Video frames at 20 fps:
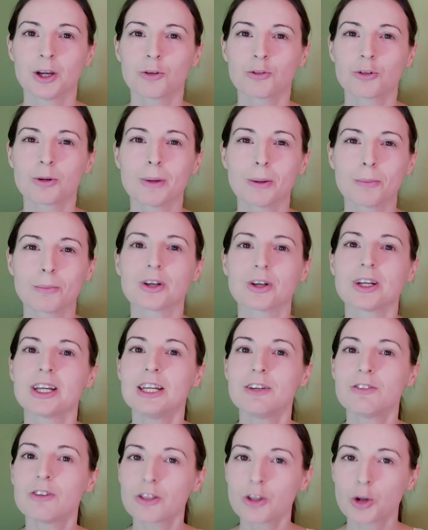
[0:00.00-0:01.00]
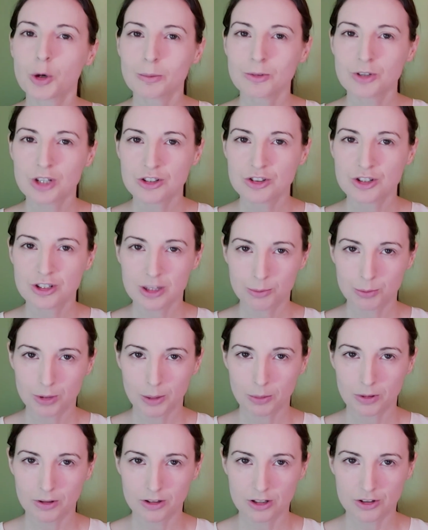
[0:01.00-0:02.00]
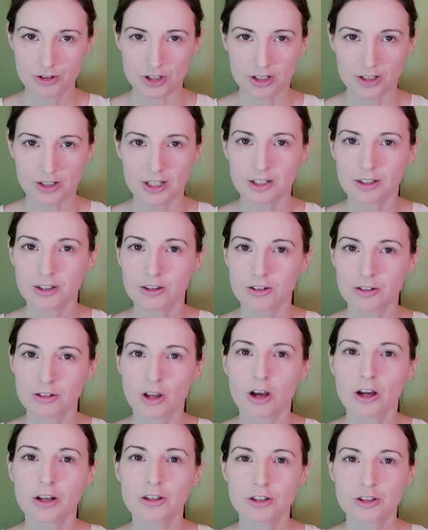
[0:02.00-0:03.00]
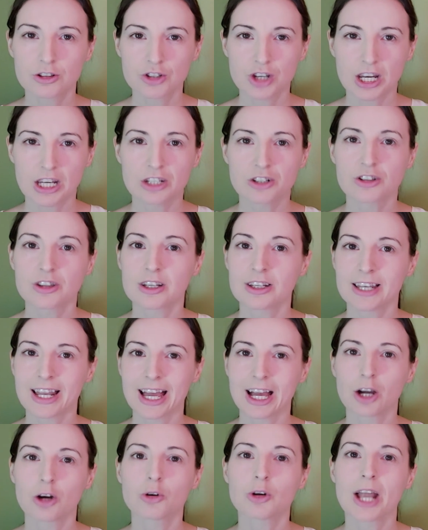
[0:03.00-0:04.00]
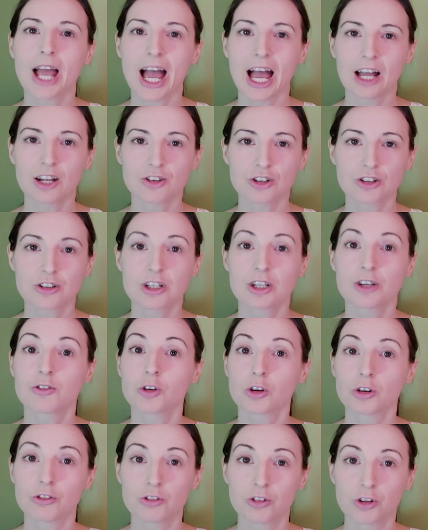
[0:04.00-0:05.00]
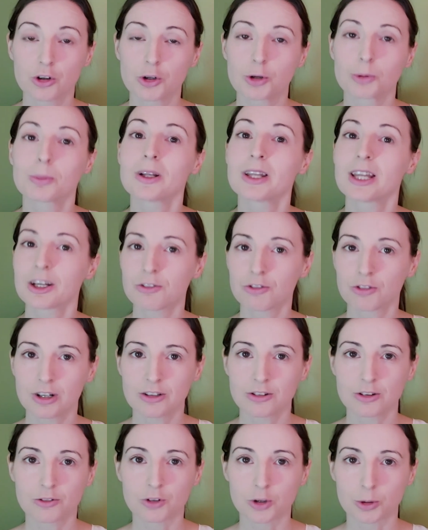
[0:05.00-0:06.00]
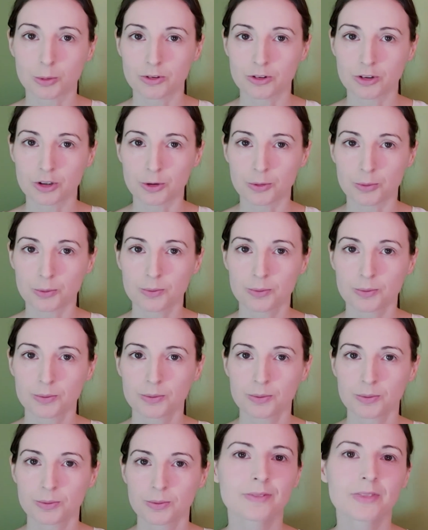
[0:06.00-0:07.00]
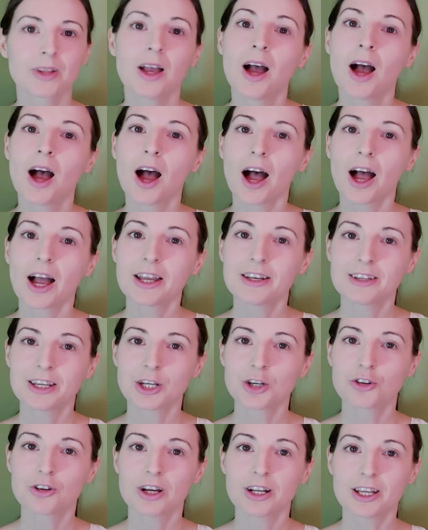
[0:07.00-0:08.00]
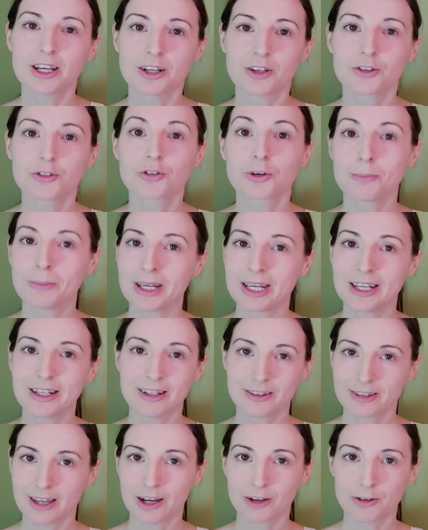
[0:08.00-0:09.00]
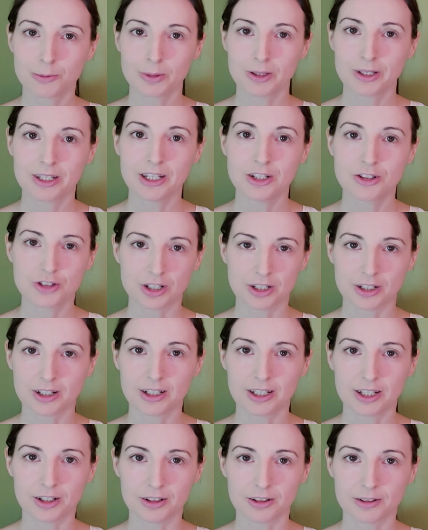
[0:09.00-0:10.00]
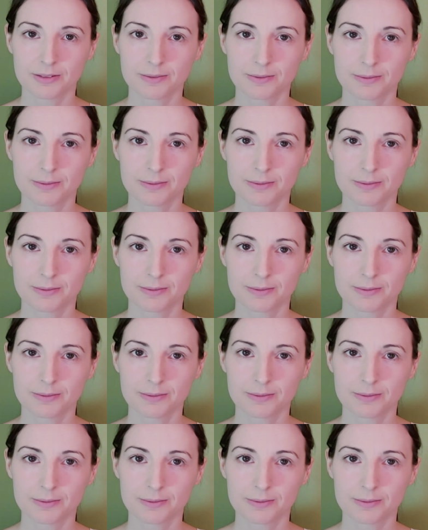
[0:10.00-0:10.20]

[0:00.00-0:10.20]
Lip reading: Remember, even though I'm changing the preposition, it does not change the noun, adjective, or verb like phrasal verbs do. I take credit for making this explanation clear.